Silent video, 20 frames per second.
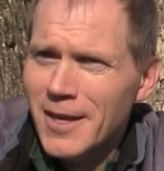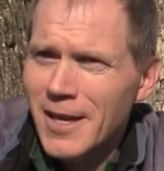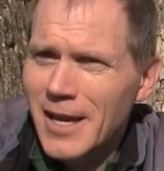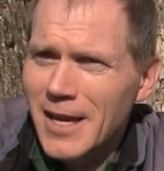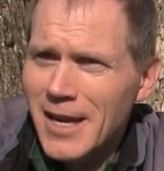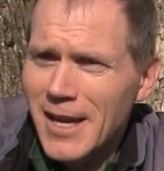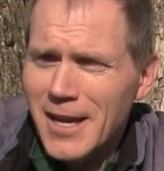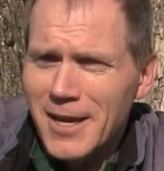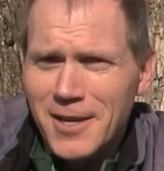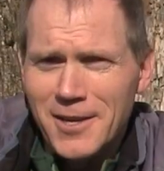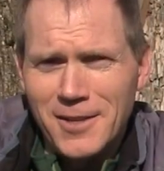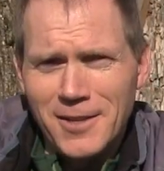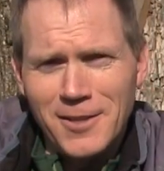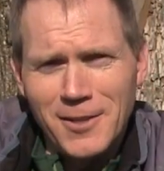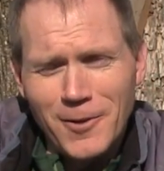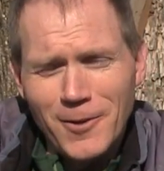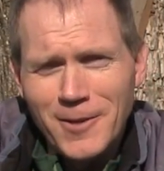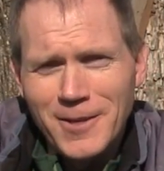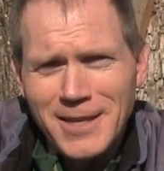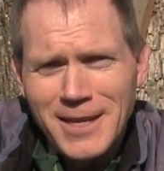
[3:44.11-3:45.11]
and I could
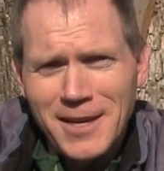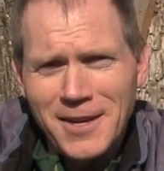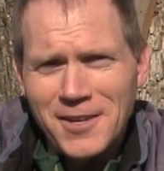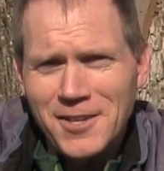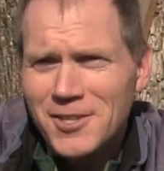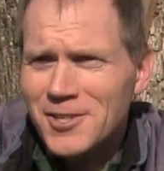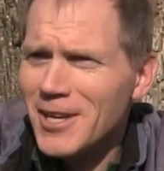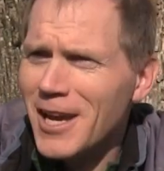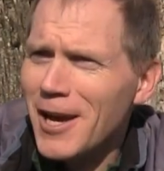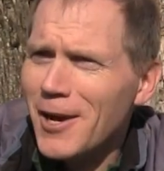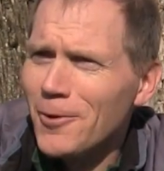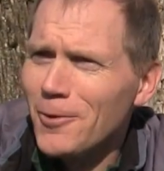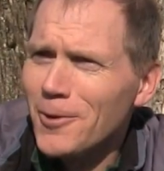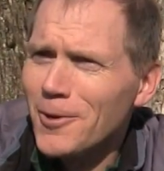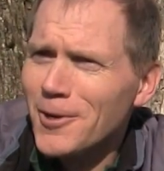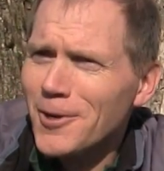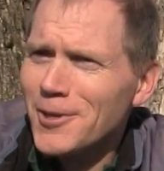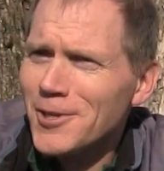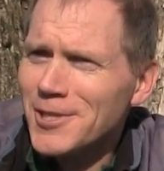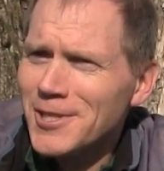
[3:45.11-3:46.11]
learn how to
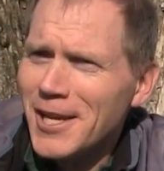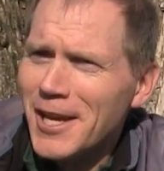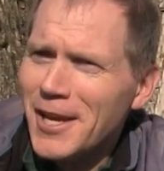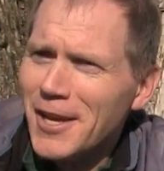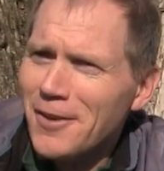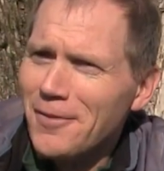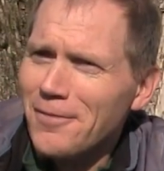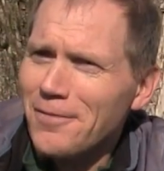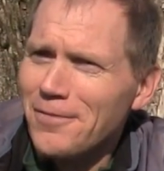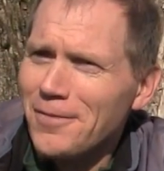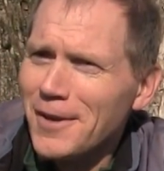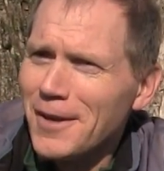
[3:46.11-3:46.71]
shower, shave,